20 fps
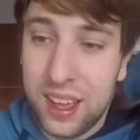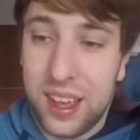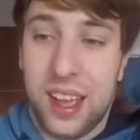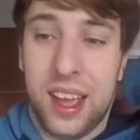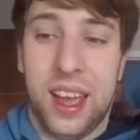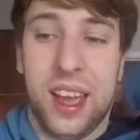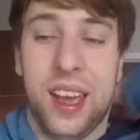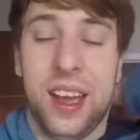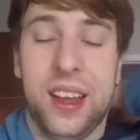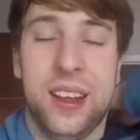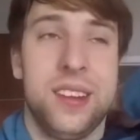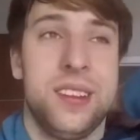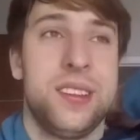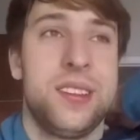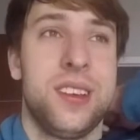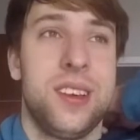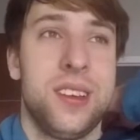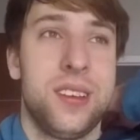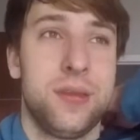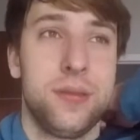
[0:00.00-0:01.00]
And
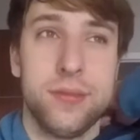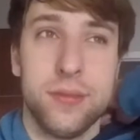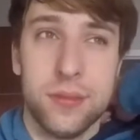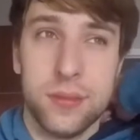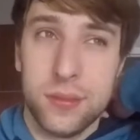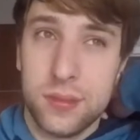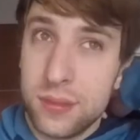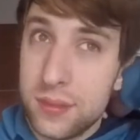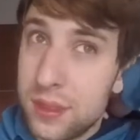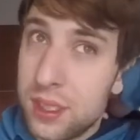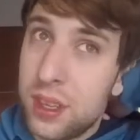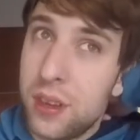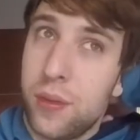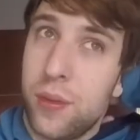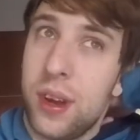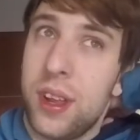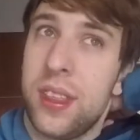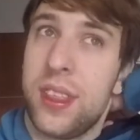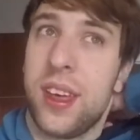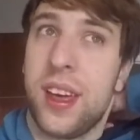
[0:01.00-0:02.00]

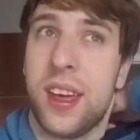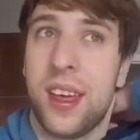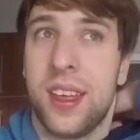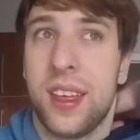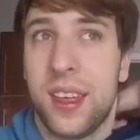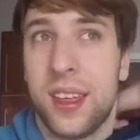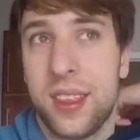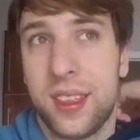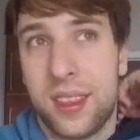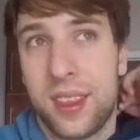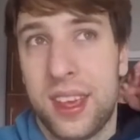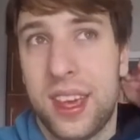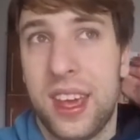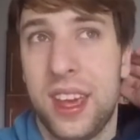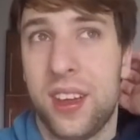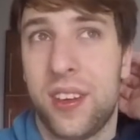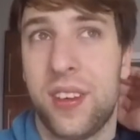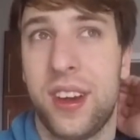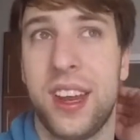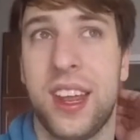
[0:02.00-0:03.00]
one of the key
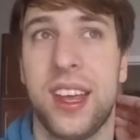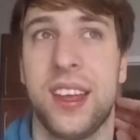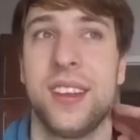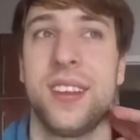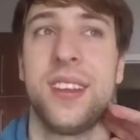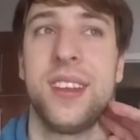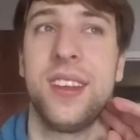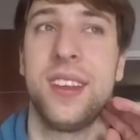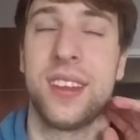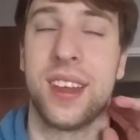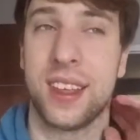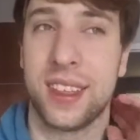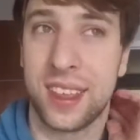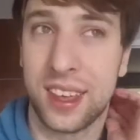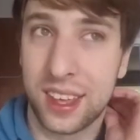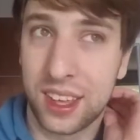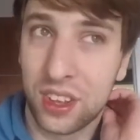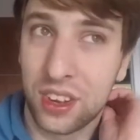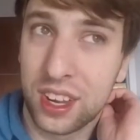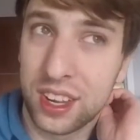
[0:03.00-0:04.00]
ingredients is, I
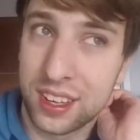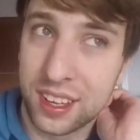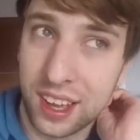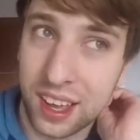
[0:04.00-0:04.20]
think you need